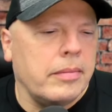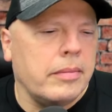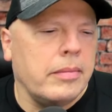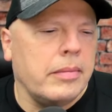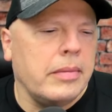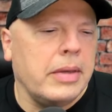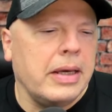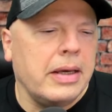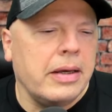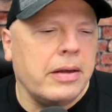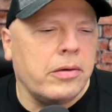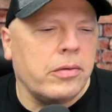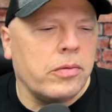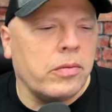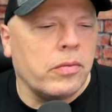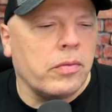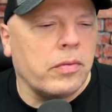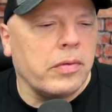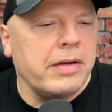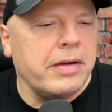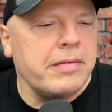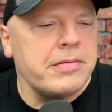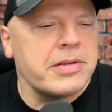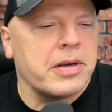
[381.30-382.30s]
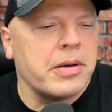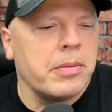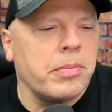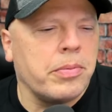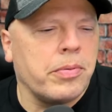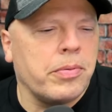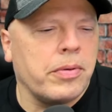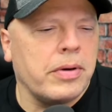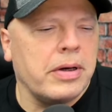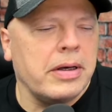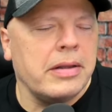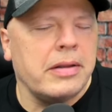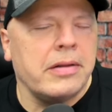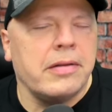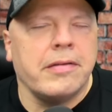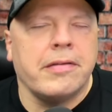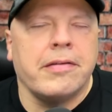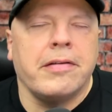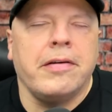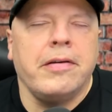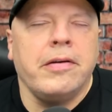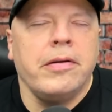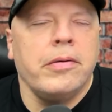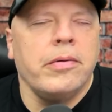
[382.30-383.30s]
man, Reeves
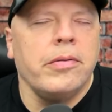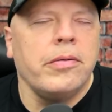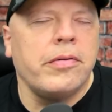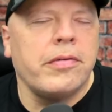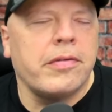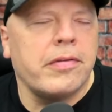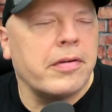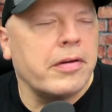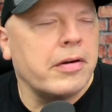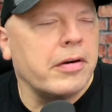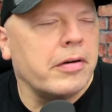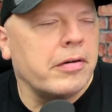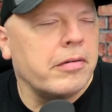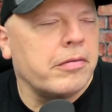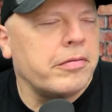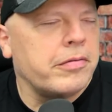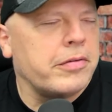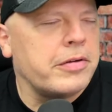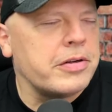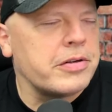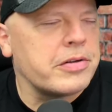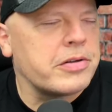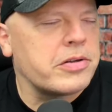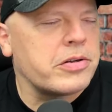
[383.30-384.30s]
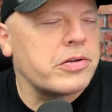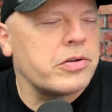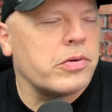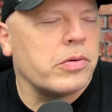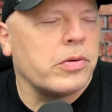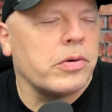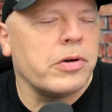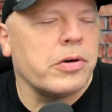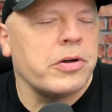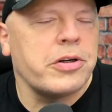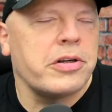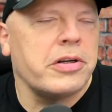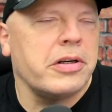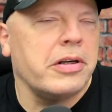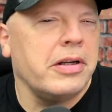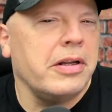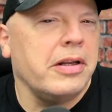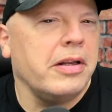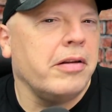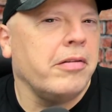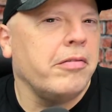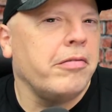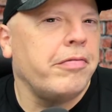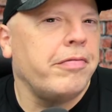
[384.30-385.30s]
Gabrels' use of distortion
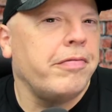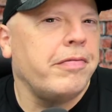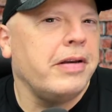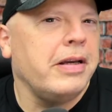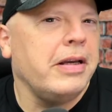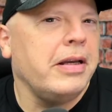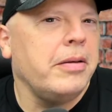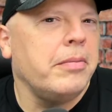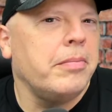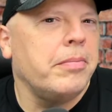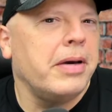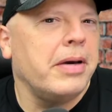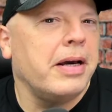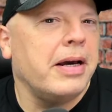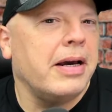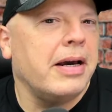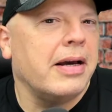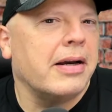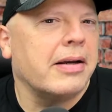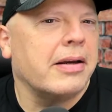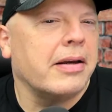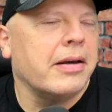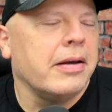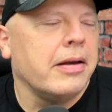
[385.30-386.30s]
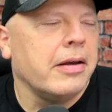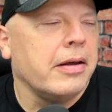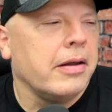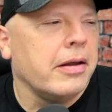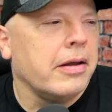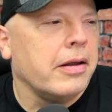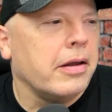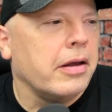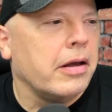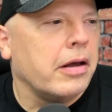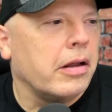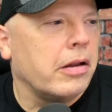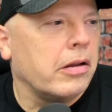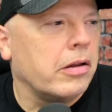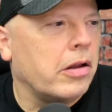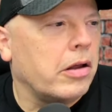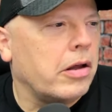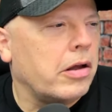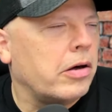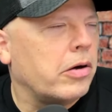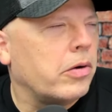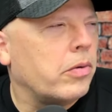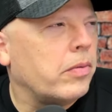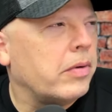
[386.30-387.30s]
and feedback,
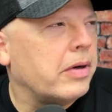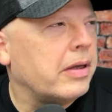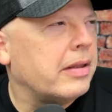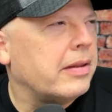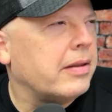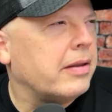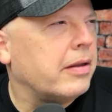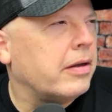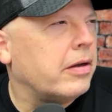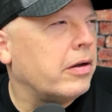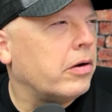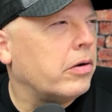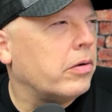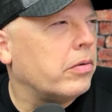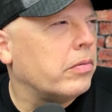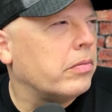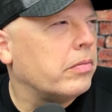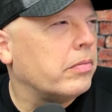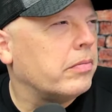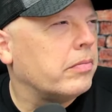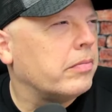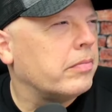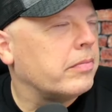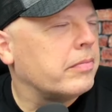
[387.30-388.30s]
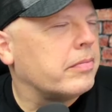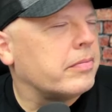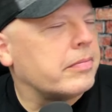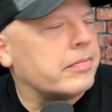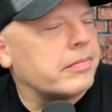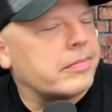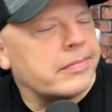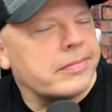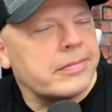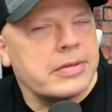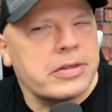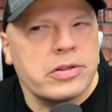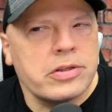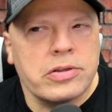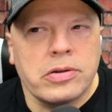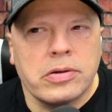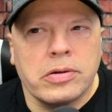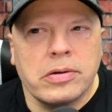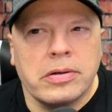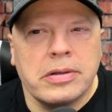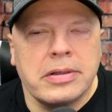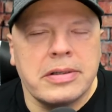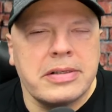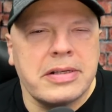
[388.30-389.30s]
along with,
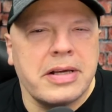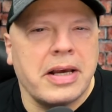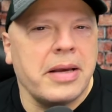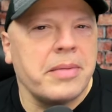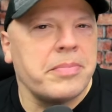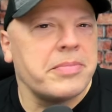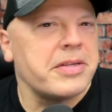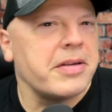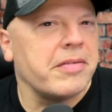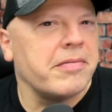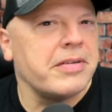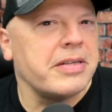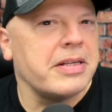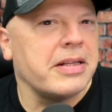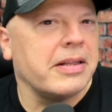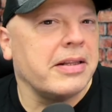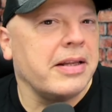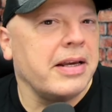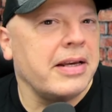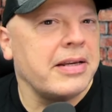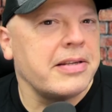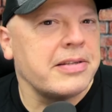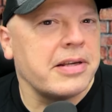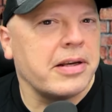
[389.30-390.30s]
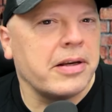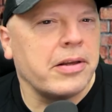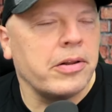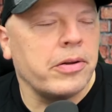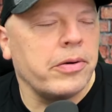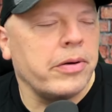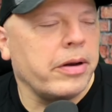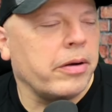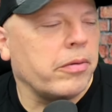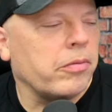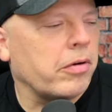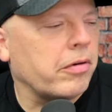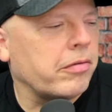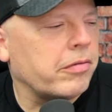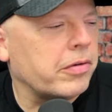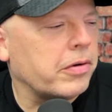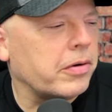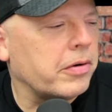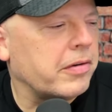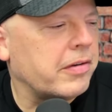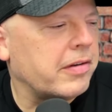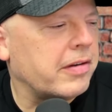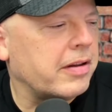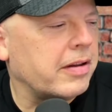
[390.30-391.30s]
certain types of delays, including
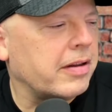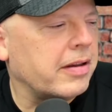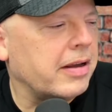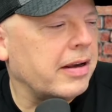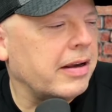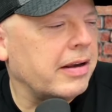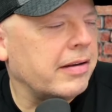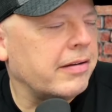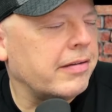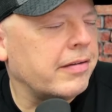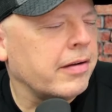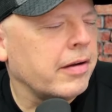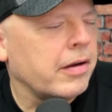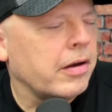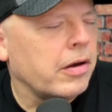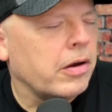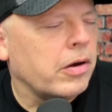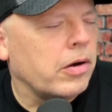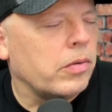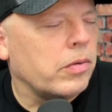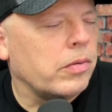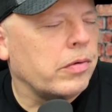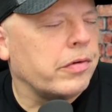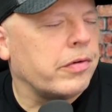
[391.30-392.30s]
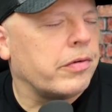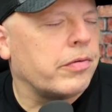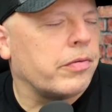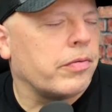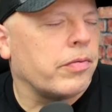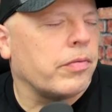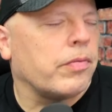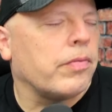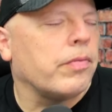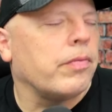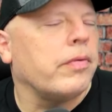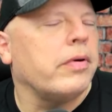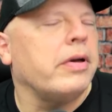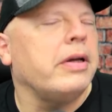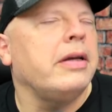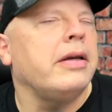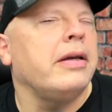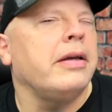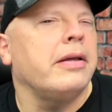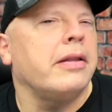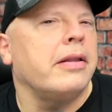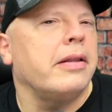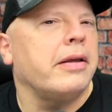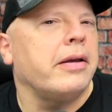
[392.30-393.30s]
reverse delays, was
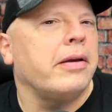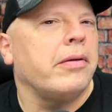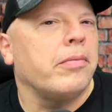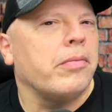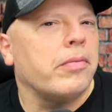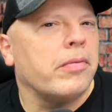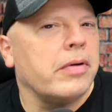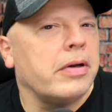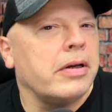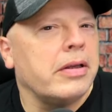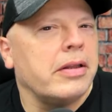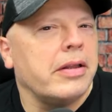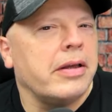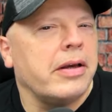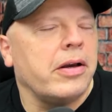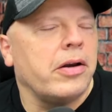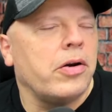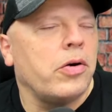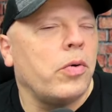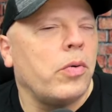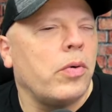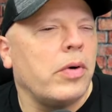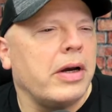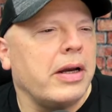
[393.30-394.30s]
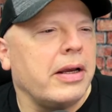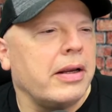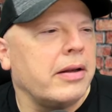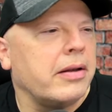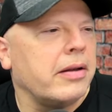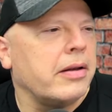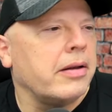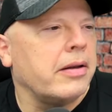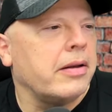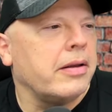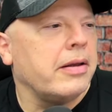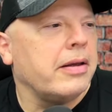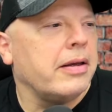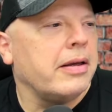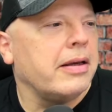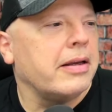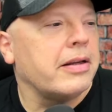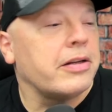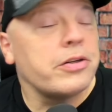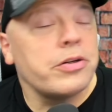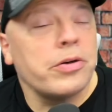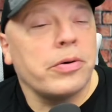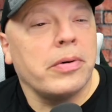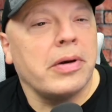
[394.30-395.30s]
really, really quite
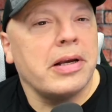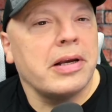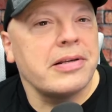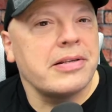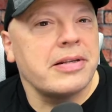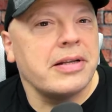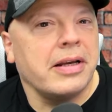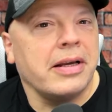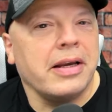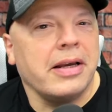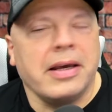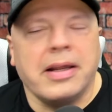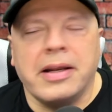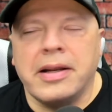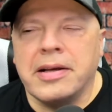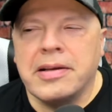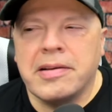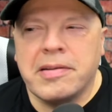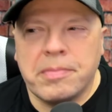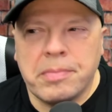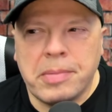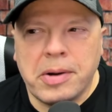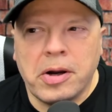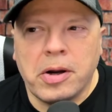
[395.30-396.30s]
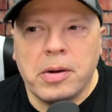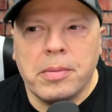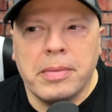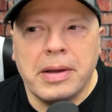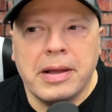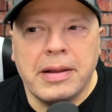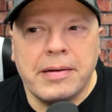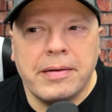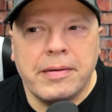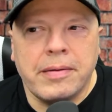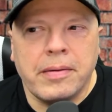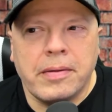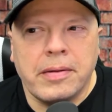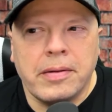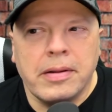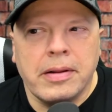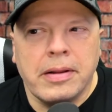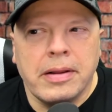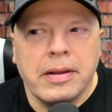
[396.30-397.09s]
interesting and experimental.